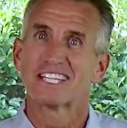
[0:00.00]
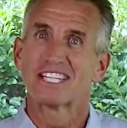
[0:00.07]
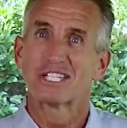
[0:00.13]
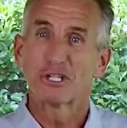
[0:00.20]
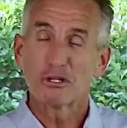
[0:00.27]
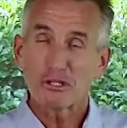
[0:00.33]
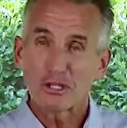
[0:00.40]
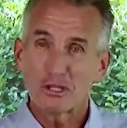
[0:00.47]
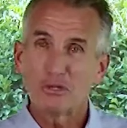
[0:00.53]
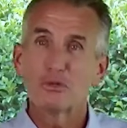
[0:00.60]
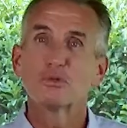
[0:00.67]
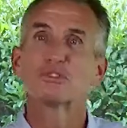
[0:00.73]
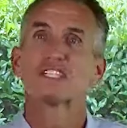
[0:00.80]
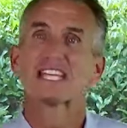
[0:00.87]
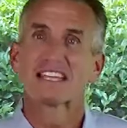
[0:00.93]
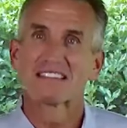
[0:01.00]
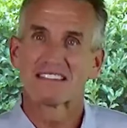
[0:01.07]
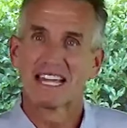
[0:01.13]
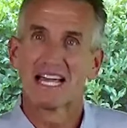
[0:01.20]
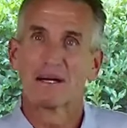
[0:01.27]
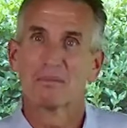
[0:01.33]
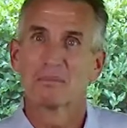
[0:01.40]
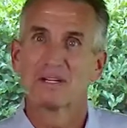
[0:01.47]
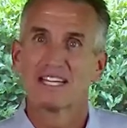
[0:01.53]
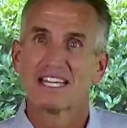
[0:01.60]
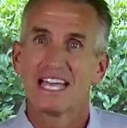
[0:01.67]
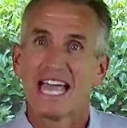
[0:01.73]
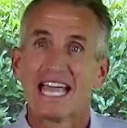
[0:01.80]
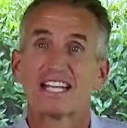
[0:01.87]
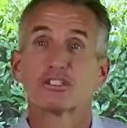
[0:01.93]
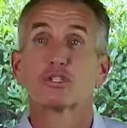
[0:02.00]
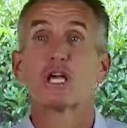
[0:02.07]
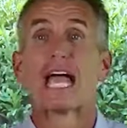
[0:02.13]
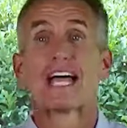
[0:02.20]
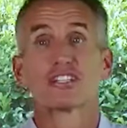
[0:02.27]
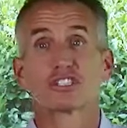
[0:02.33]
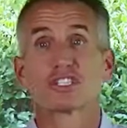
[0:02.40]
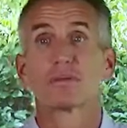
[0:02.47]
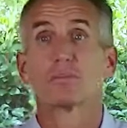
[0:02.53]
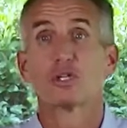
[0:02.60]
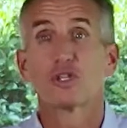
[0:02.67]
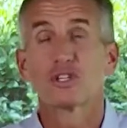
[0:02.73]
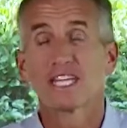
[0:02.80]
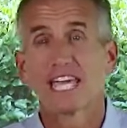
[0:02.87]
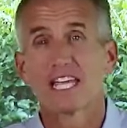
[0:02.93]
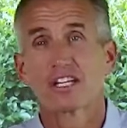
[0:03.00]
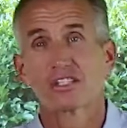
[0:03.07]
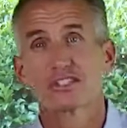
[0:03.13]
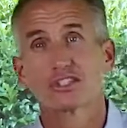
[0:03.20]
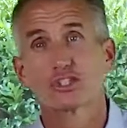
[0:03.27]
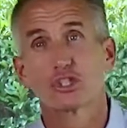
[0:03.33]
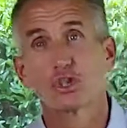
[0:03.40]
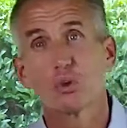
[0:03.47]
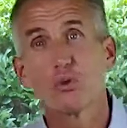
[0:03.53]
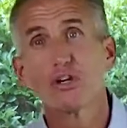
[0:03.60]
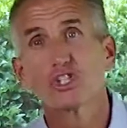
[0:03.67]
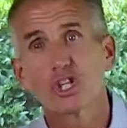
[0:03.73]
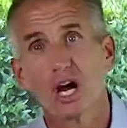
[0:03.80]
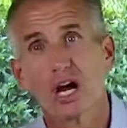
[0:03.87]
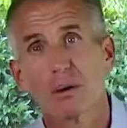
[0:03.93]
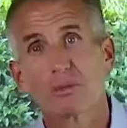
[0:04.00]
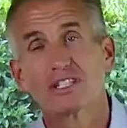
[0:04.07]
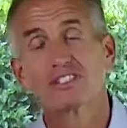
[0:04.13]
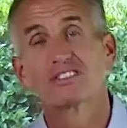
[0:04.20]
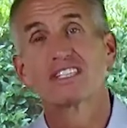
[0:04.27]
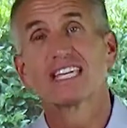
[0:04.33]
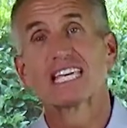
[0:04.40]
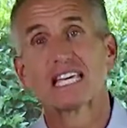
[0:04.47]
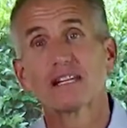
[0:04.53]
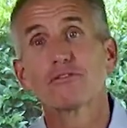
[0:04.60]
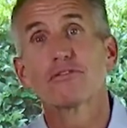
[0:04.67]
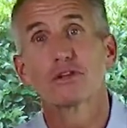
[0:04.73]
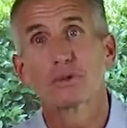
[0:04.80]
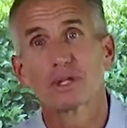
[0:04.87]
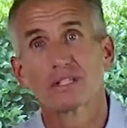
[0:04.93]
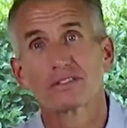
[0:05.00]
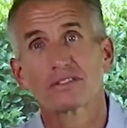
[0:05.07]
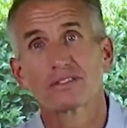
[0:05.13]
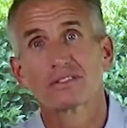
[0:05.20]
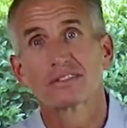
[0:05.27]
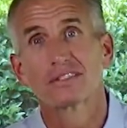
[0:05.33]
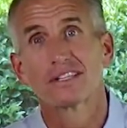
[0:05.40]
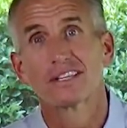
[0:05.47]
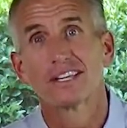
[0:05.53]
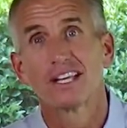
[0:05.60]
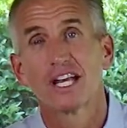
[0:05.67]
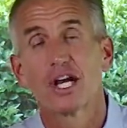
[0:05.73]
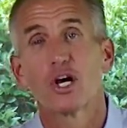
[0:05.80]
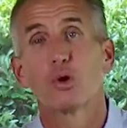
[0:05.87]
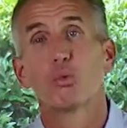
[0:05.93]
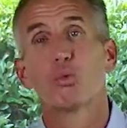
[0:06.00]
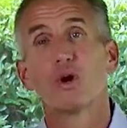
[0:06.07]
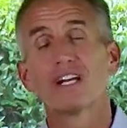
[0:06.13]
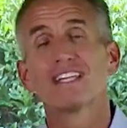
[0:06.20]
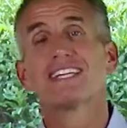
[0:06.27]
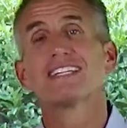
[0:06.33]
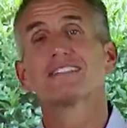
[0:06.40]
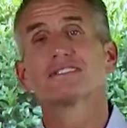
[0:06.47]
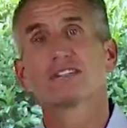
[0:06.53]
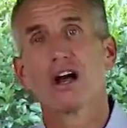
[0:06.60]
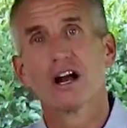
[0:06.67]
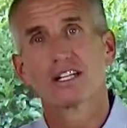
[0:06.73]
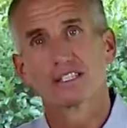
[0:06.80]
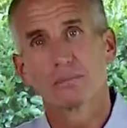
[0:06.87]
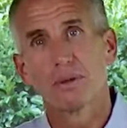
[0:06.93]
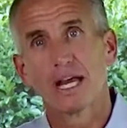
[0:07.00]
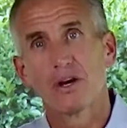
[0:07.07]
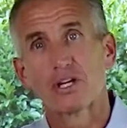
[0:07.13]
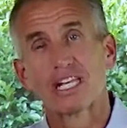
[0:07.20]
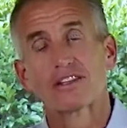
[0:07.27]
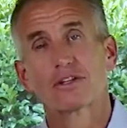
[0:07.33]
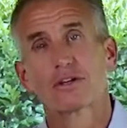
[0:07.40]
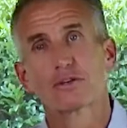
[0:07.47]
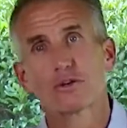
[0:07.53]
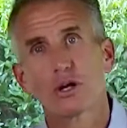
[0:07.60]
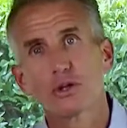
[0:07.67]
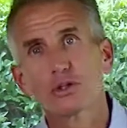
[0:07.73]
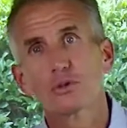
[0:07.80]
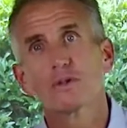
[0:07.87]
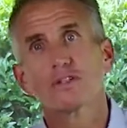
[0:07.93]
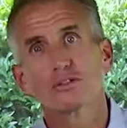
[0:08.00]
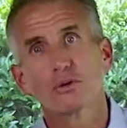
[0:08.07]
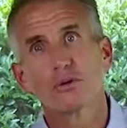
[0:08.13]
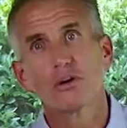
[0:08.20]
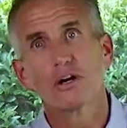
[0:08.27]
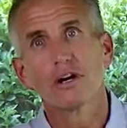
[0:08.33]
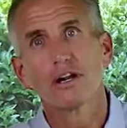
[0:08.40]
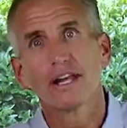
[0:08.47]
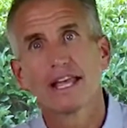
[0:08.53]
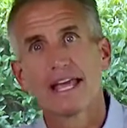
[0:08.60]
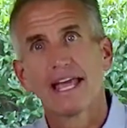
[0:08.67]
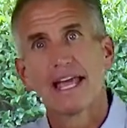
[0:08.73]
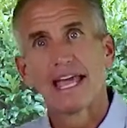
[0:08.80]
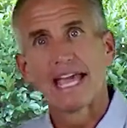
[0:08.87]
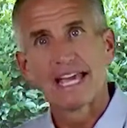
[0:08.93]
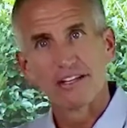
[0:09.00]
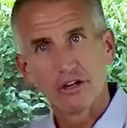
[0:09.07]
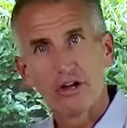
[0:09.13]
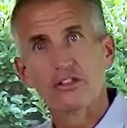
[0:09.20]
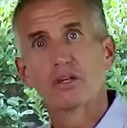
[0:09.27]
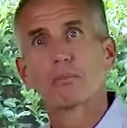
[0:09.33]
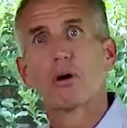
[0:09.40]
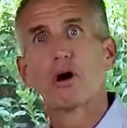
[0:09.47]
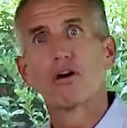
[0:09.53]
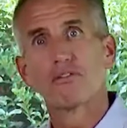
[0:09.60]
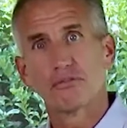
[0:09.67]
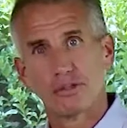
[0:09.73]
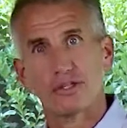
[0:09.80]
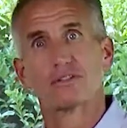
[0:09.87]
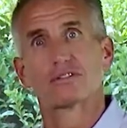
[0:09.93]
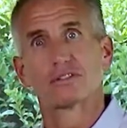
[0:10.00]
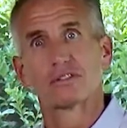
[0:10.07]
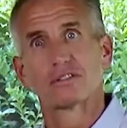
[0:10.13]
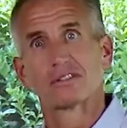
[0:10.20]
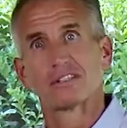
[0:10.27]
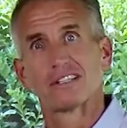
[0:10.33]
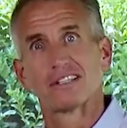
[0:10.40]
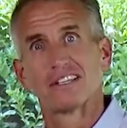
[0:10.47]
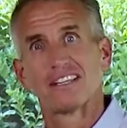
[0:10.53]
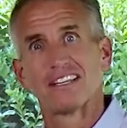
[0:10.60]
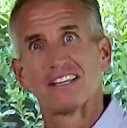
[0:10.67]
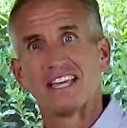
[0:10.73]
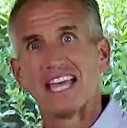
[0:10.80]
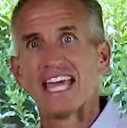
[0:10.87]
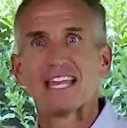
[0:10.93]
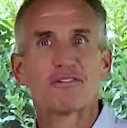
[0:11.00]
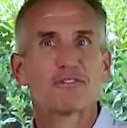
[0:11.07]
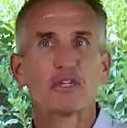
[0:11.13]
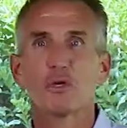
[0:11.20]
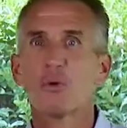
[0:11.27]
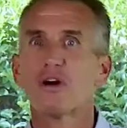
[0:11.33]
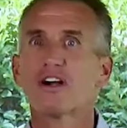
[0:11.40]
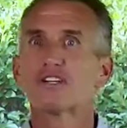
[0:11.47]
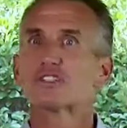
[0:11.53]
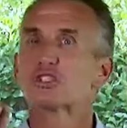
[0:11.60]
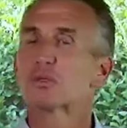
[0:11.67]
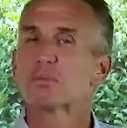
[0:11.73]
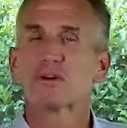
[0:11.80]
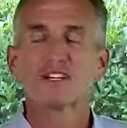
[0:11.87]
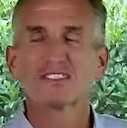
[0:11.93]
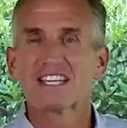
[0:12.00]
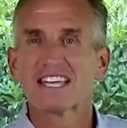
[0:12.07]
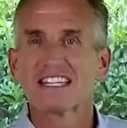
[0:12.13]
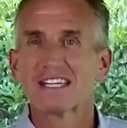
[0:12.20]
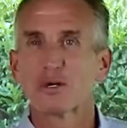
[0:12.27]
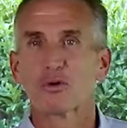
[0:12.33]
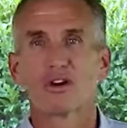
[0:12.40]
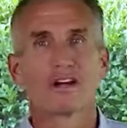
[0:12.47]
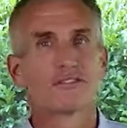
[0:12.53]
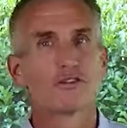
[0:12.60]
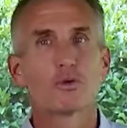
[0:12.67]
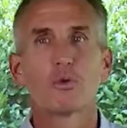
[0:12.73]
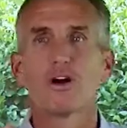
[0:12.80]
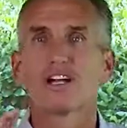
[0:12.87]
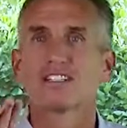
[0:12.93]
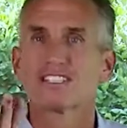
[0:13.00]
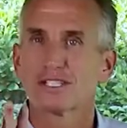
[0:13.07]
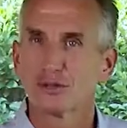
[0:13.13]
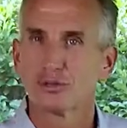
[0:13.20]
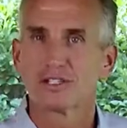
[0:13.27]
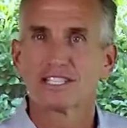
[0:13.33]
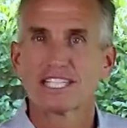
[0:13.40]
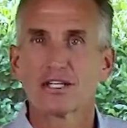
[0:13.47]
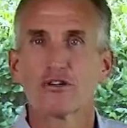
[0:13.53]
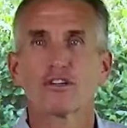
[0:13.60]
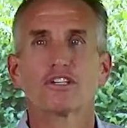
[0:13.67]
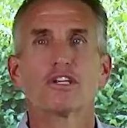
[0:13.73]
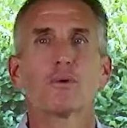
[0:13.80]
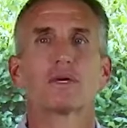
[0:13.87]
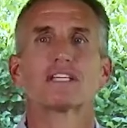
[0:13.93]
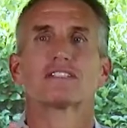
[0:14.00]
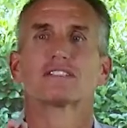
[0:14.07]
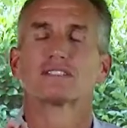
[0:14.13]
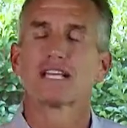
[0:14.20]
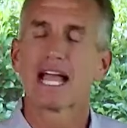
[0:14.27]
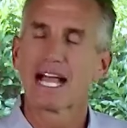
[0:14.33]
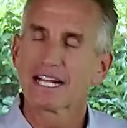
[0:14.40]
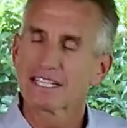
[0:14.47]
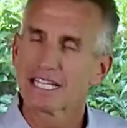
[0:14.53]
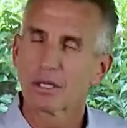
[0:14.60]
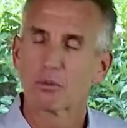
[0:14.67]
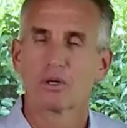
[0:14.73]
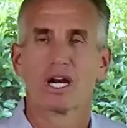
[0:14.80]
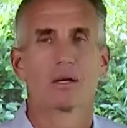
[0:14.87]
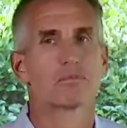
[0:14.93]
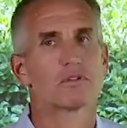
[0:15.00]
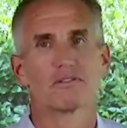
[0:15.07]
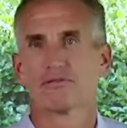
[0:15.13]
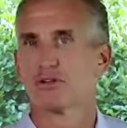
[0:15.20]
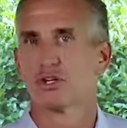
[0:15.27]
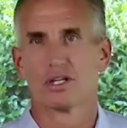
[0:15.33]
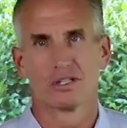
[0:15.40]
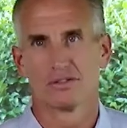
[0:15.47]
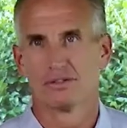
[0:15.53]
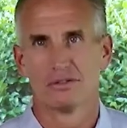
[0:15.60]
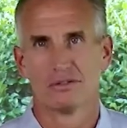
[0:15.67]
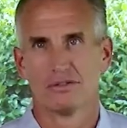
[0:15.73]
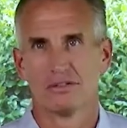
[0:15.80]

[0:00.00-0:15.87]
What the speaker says: You're using them as communicators because your job is to influence what gets talked about in the grocery store and on the ball field. And if you are a superintendent or if you are a district leader, you know exactly what I'm referring to.